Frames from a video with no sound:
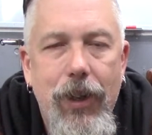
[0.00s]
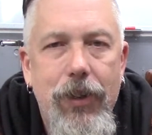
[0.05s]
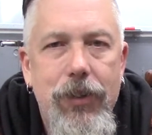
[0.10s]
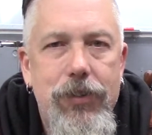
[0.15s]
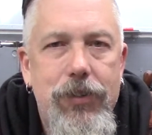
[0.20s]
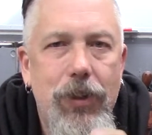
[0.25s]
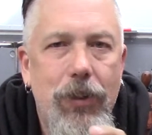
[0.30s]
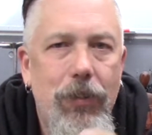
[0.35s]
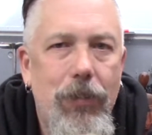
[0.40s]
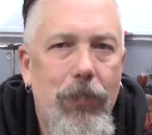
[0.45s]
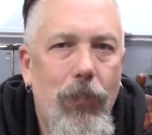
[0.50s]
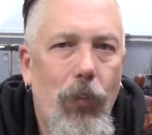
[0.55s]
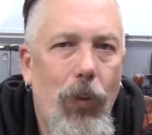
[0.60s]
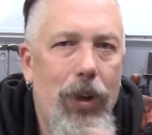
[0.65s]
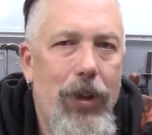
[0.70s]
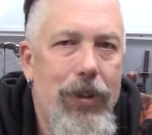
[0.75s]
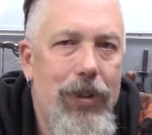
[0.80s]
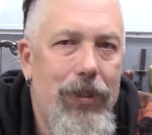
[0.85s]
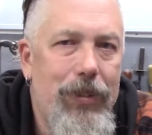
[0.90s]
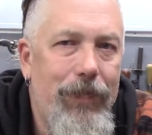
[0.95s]
So
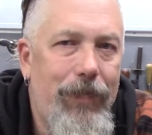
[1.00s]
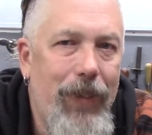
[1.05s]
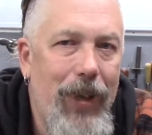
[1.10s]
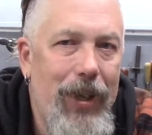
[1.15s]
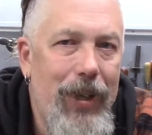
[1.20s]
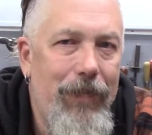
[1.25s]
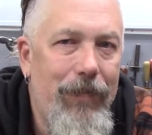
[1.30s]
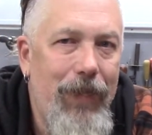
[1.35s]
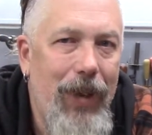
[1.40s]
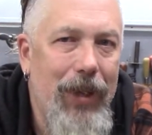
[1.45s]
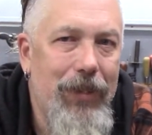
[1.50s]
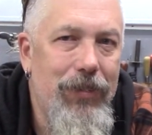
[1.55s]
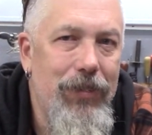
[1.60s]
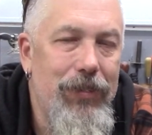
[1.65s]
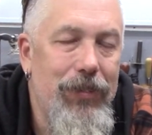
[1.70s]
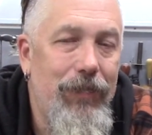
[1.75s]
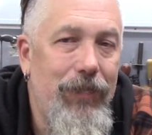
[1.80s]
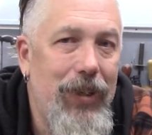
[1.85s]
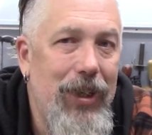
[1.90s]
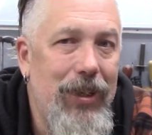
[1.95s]
one of the defining
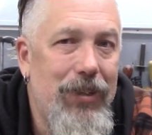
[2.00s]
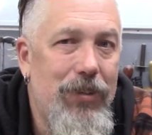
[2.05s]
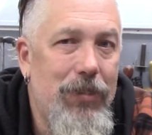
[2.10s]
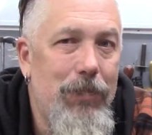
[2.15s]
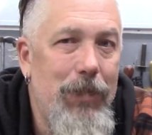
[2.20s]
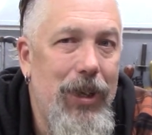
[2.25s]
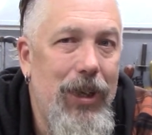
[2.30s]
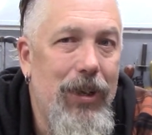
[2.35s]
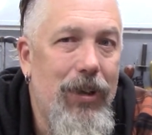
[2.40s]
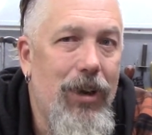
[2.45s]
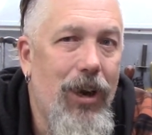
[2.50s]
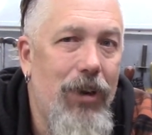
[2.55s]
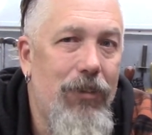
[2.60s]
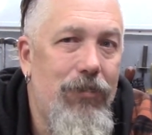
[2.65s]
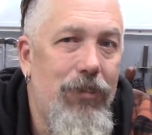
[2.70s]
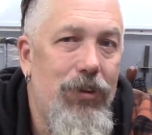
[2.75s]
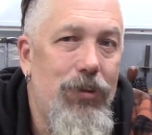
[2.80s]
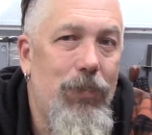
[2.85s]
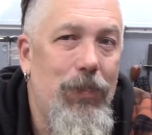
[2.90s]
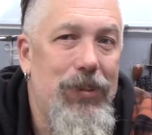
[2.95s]
factors of intermediate
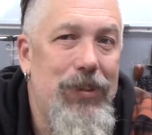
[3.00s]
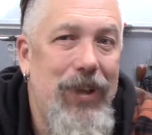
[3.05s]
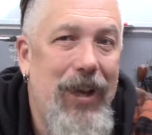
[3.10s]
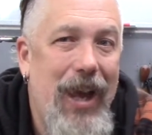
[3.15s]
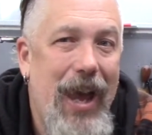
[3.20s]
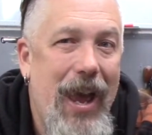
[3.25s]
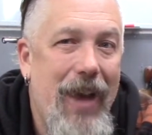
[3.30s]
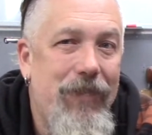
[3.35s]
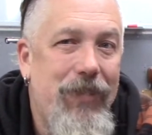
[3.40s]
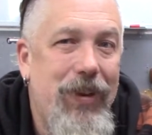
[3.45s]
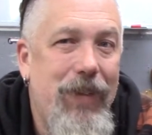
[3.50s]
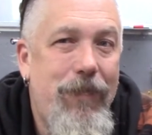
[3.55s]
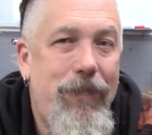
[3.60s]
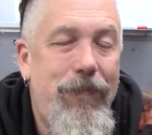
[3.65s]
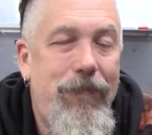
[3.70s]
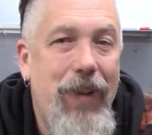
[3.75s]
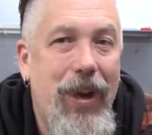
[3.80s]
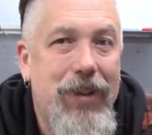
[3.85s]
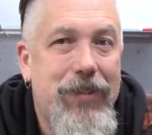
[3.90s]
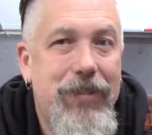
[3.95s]
cartridge was to have an
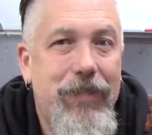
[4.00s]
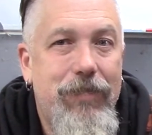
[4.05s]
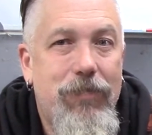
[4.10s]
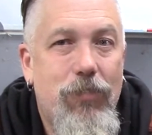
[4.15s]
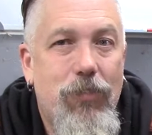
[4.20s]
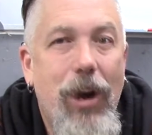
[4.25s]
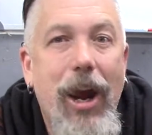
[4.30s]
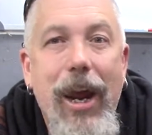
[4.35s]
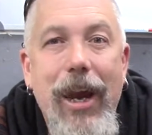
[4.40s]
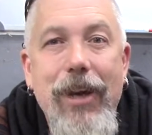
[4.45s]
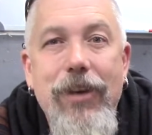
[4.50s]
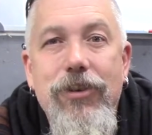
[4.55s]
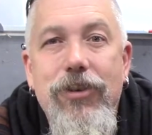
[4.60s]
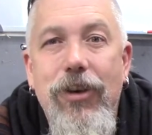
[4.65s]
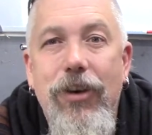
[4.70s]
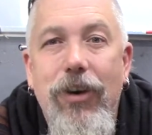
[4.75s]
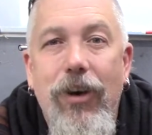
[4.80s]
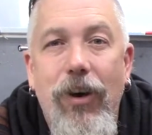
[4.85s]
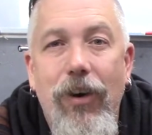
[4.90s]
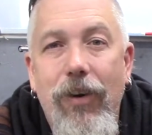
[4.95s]
effective range
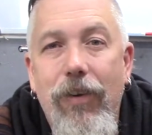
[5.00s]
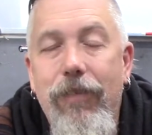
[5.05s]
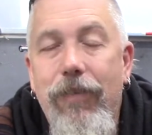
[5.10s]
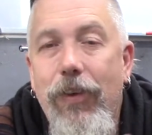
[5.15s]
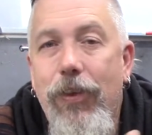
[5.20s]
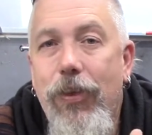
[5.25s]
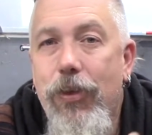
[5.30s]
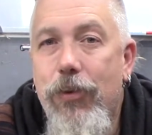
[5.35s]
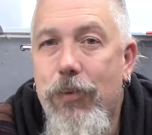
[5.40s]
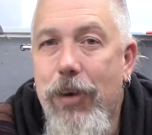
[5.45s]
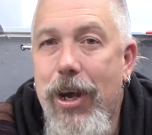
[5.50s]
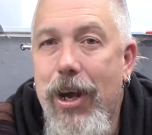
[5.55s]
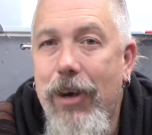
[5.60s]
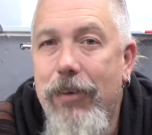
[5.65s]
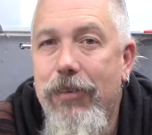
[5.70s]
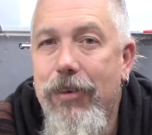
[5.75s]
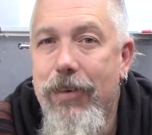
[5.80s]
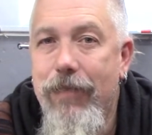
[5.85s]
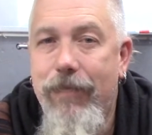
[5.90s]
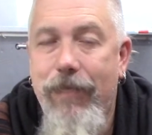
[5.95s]
of
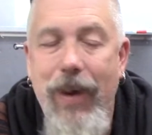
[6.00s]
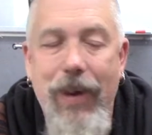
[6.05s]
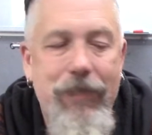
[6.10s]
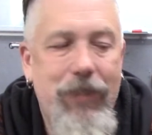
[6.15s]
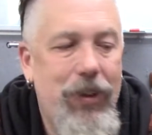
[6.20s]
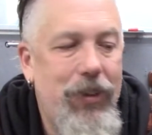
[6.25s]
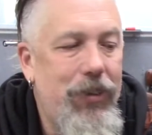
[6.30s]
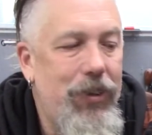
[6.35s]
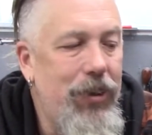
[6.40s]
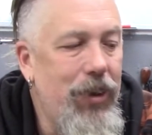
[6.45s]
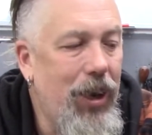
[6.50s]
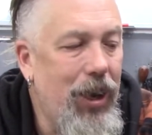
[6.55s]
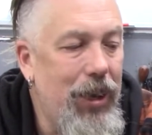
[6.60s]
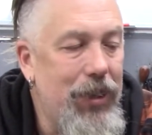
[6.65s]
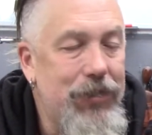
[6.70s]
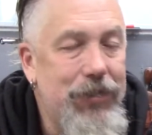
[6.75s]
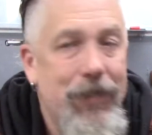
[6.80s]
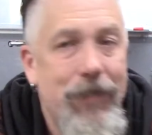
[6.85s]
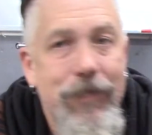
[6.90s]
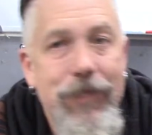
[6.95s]
300 to 500
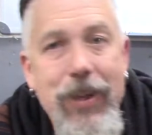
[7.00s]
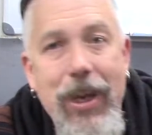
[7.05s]
yards.